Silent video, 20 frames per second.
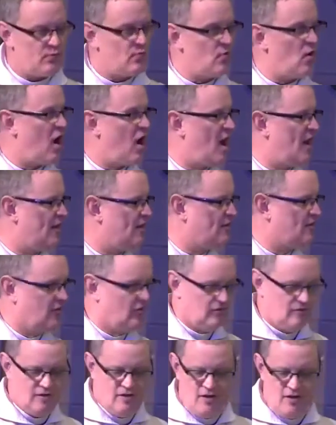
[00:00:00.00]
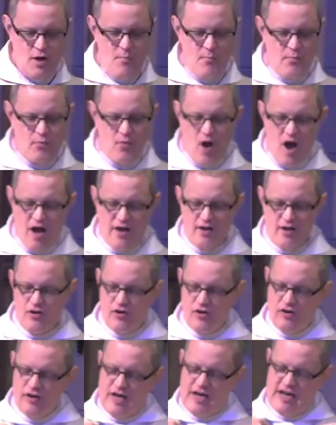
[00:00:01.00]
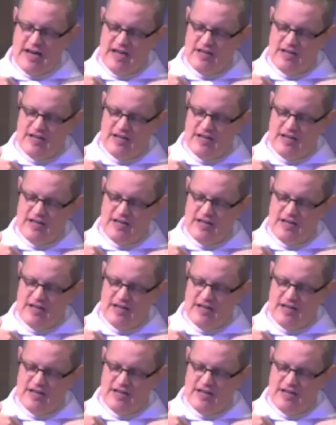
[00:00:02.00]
prodigal. Prodigal